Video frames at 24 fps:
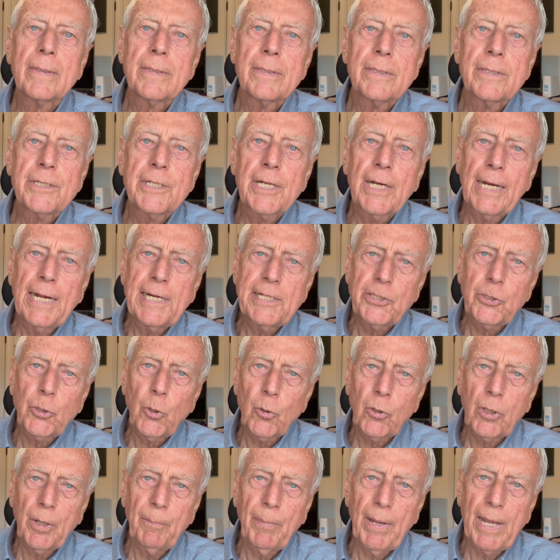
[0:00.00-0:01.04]
So let's
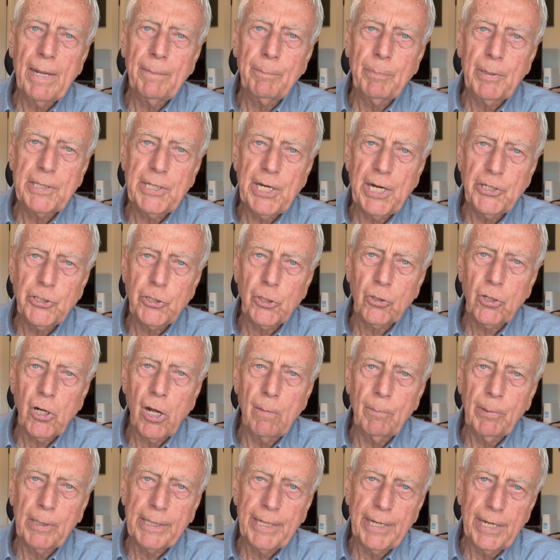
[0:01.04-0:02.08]
talk about potential
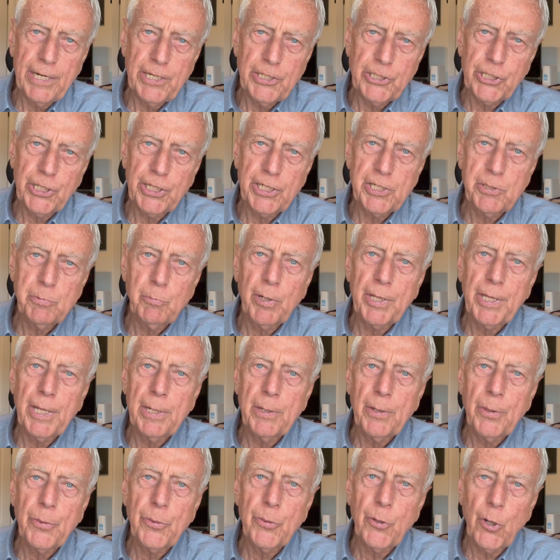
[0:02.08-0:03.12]
complications
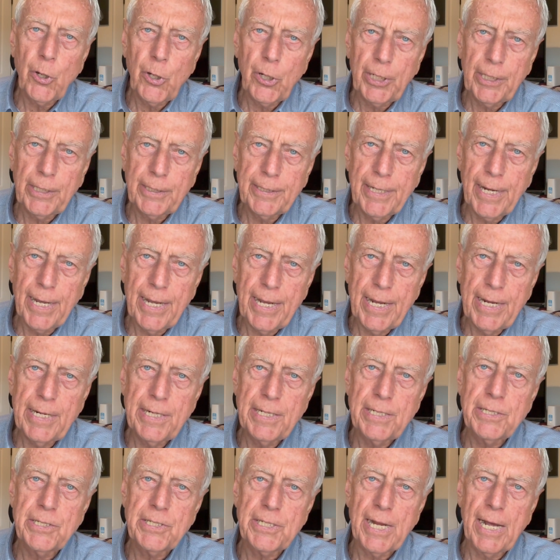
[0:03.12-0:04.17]
within 30
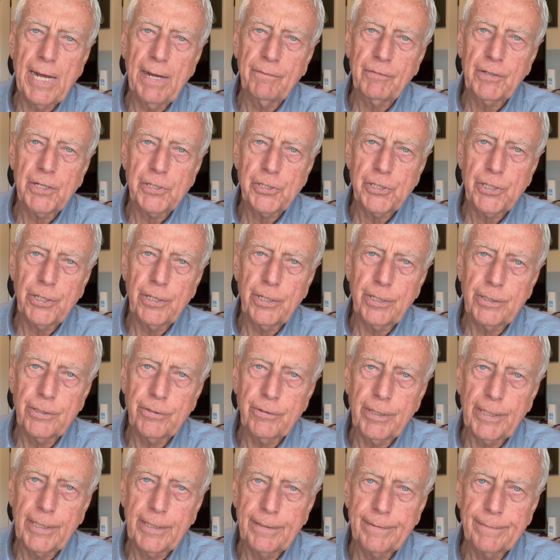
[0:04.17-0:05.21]
days after
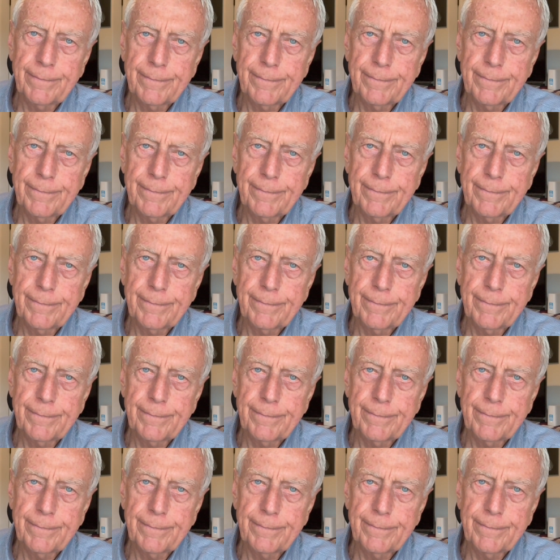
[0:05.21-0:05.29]
surgery.